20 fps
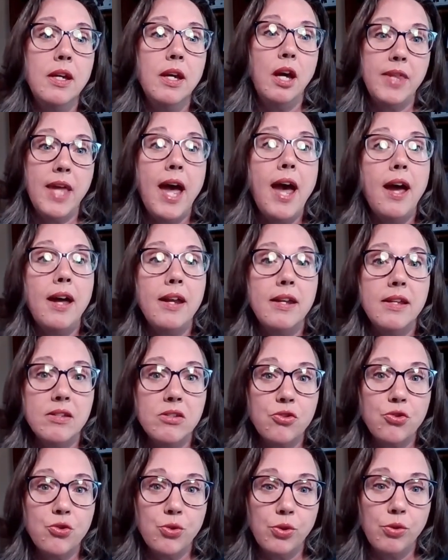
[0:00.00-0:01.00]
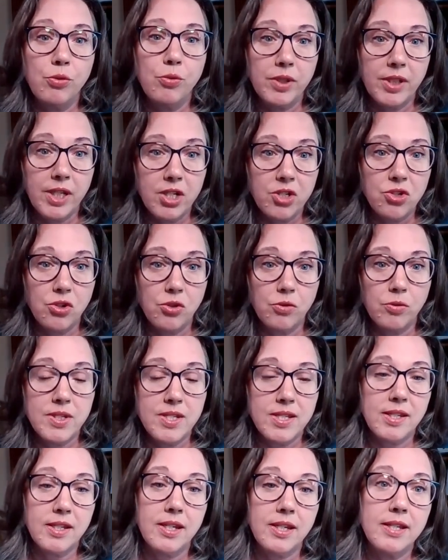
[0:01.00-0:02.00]
That is true relational
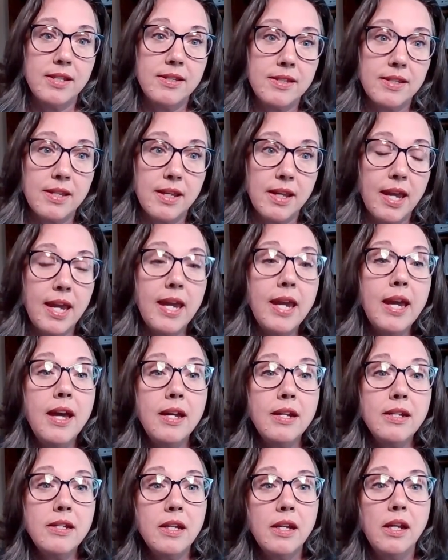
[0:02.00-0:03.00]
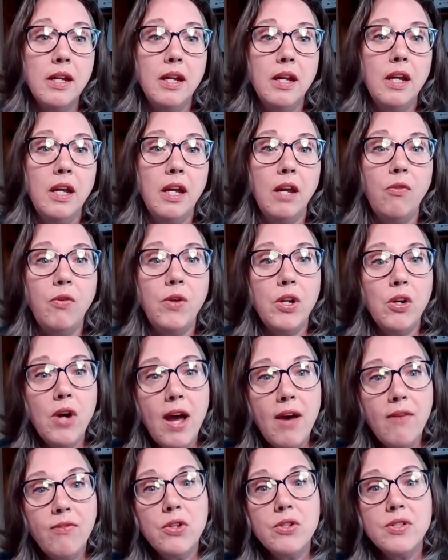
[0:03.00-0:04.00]
resilience. And if we don't
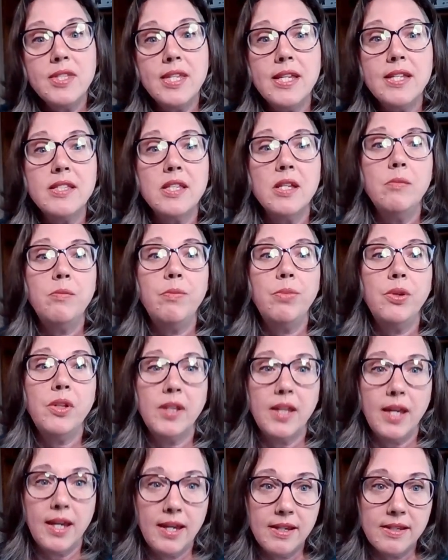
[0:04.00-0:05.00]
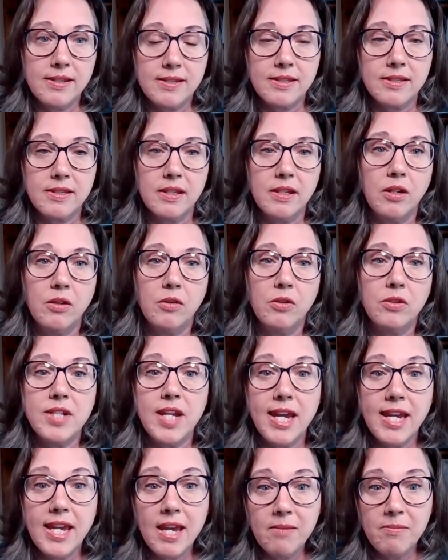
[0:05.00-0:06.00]
have those things in place,
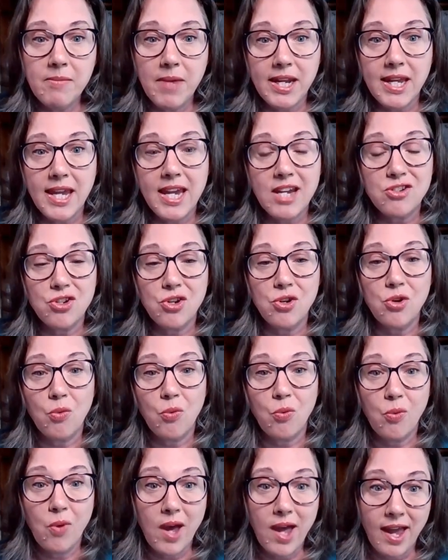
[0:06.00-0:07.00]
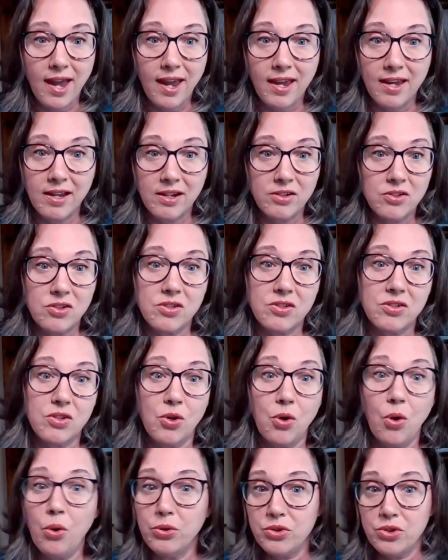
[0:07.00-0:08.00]
taking medication away, just
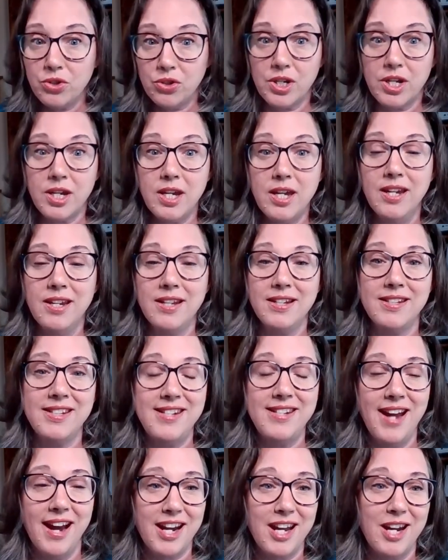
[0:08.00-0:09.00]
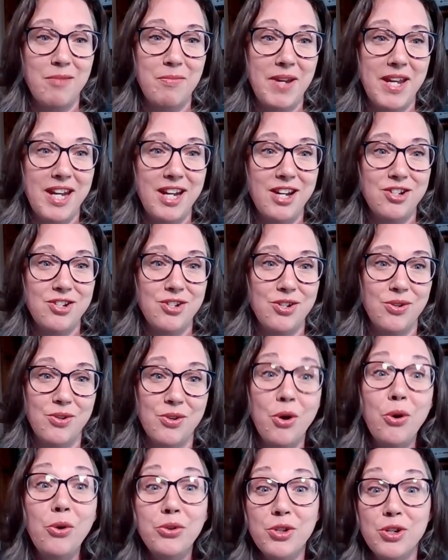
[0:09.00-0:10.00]
cold turkey, is not going to be an issue.
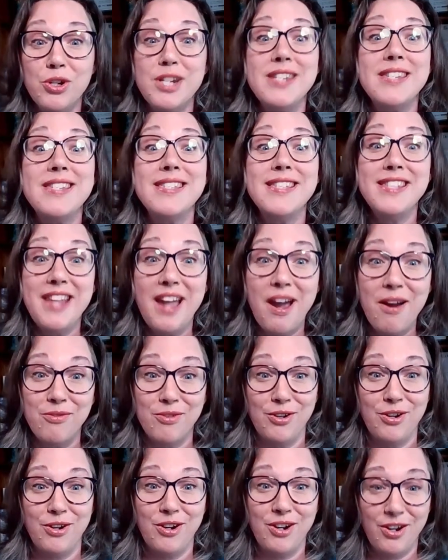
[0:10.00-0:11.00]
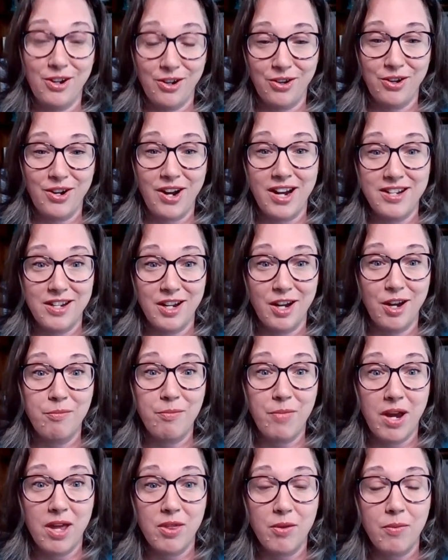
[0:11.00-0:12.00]
Cold turkey is never a good idea,
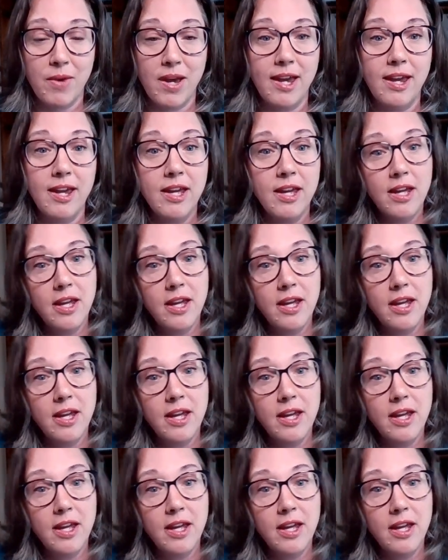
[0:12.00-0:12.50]
by the way.